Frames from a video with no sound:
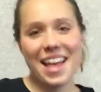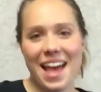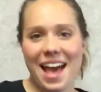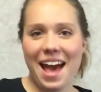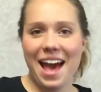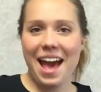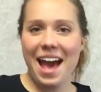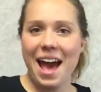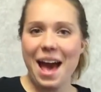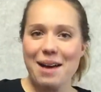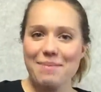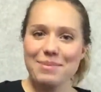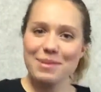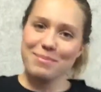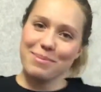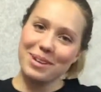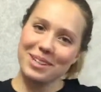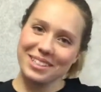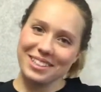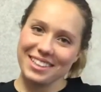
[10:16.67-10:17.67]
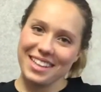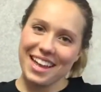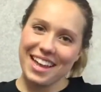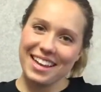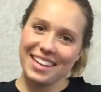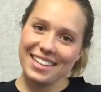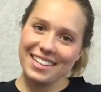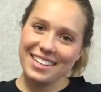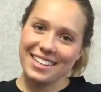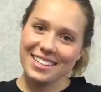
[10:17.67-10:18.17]
Happy
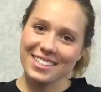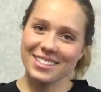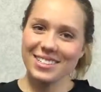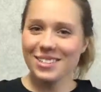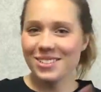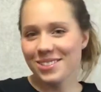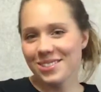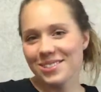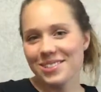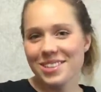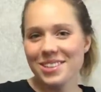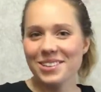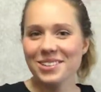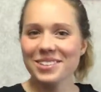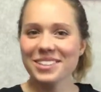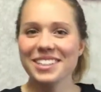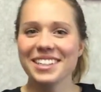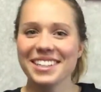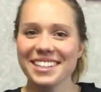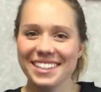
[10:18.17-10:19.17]
birthday to you.